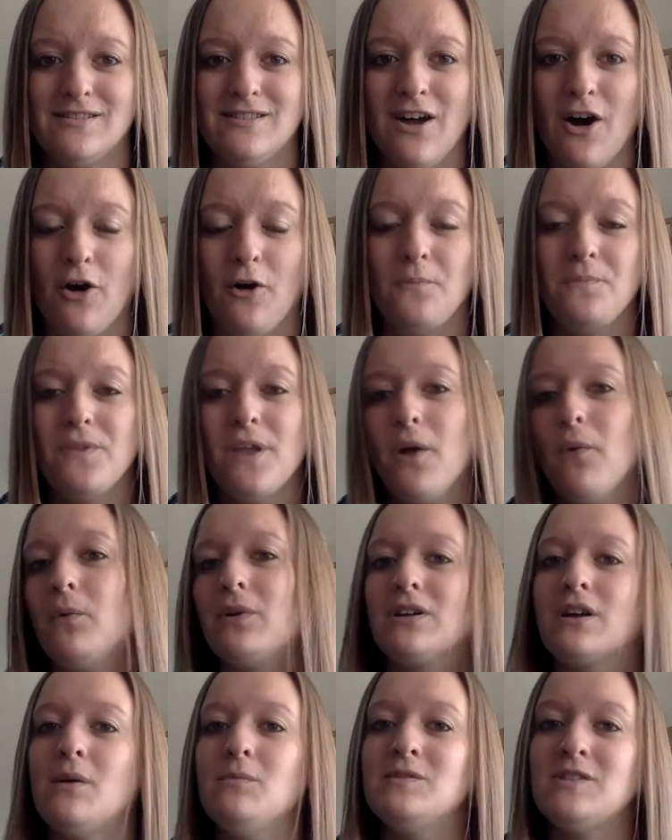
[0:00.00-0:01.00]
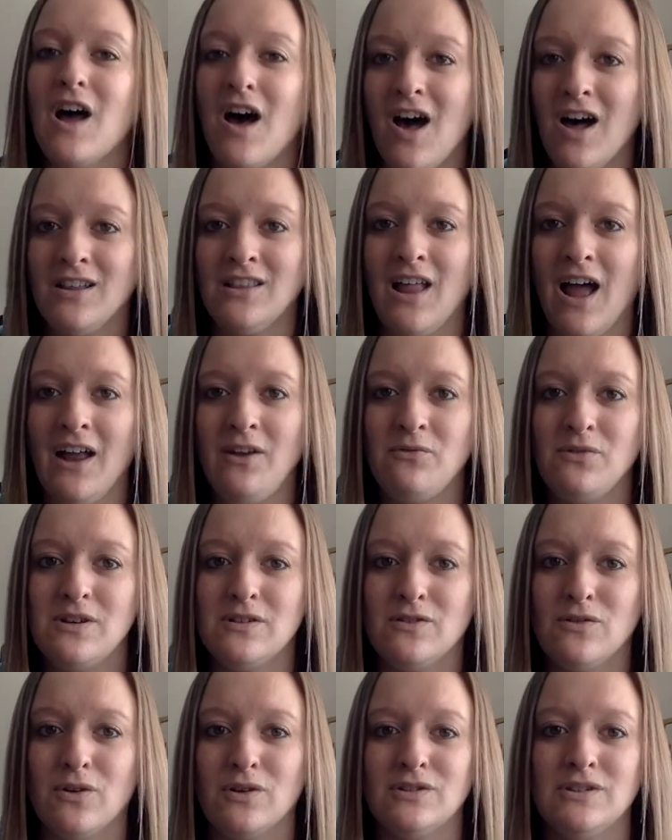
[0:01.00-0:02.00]
So when it comes to online
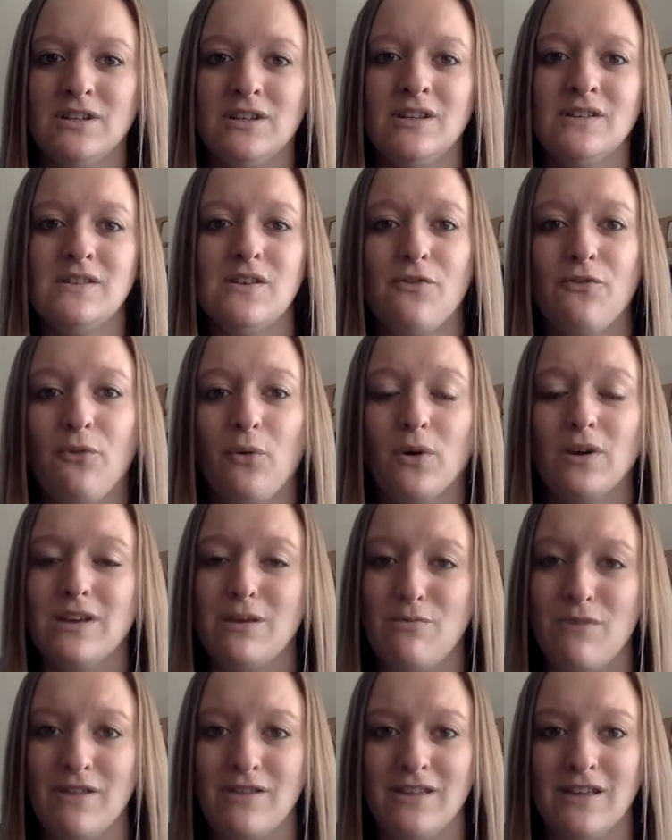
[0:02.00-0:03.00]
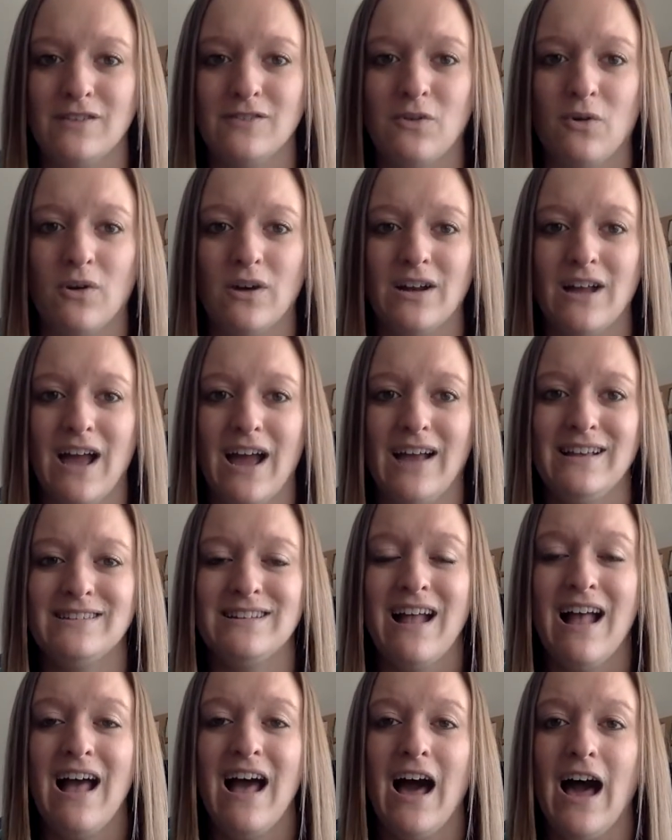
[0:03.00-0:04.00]
resources for keeping things organized,
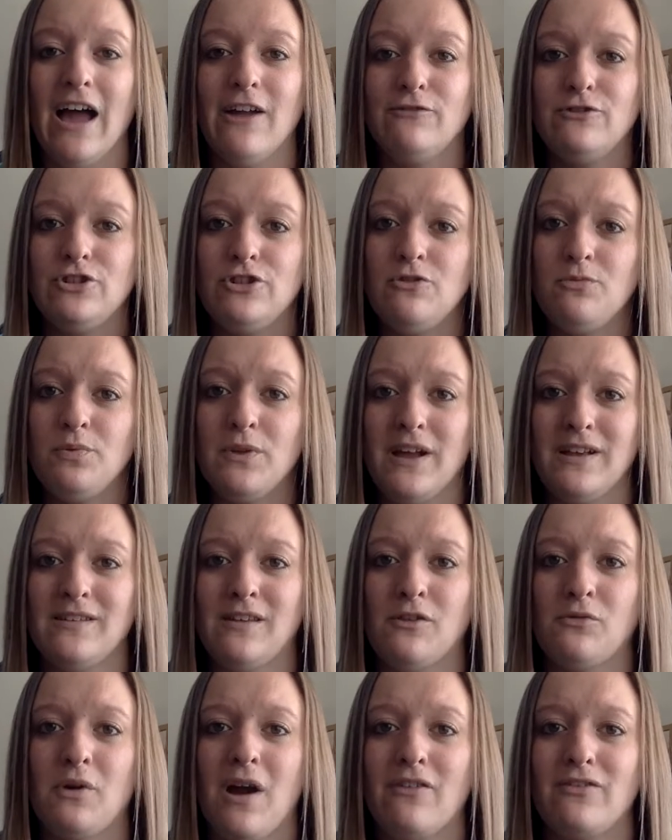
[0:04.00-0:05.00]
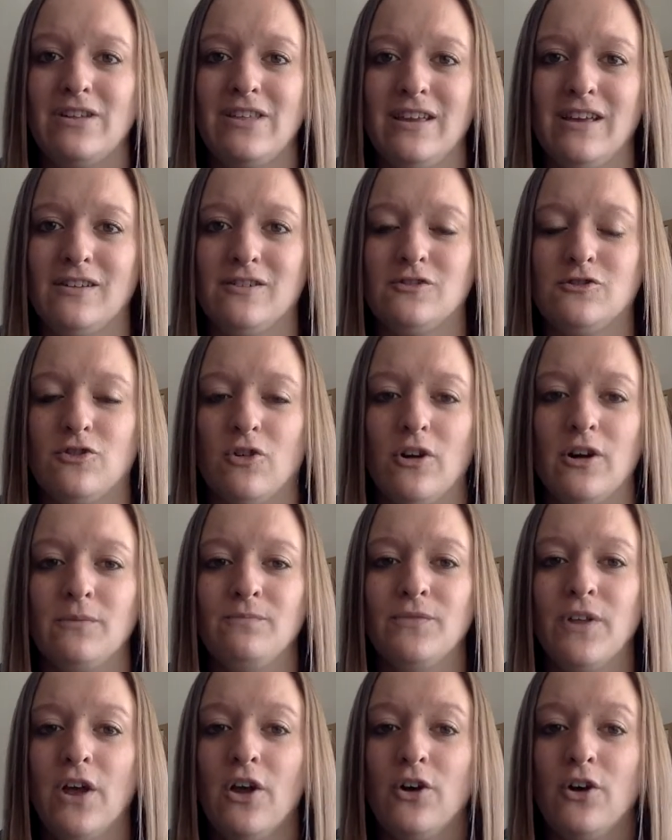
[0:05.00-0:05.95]
I have two places where everything is stored.